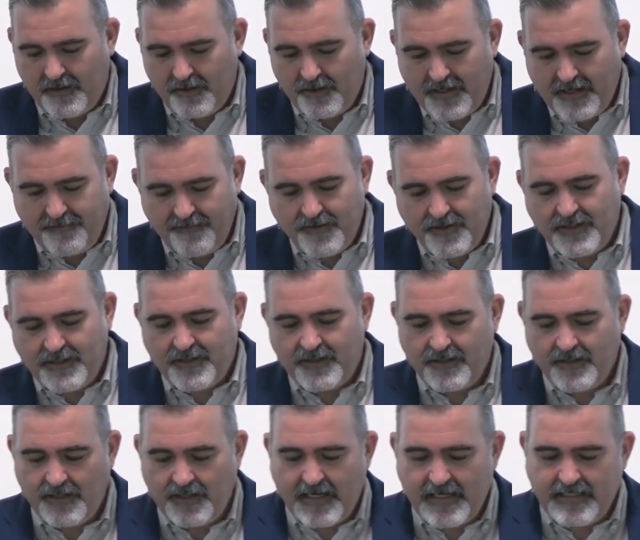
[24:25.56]
Look at verse
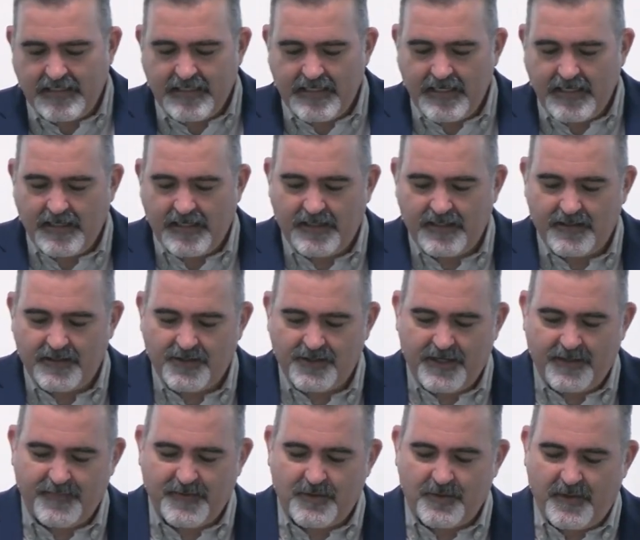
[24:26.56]
19 in
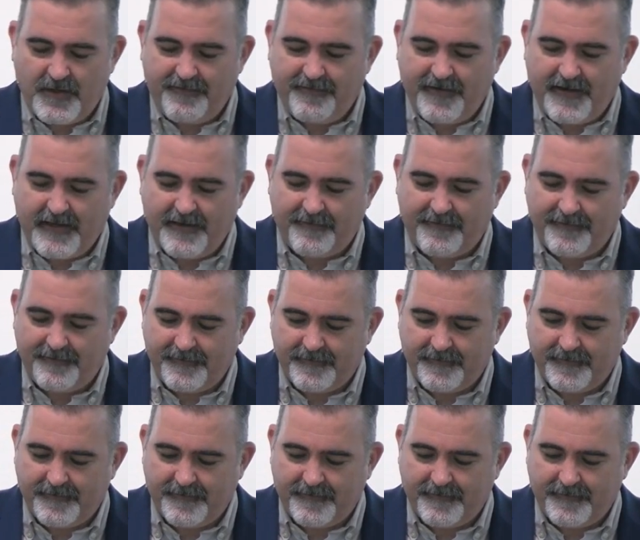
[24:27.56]
chapter 25.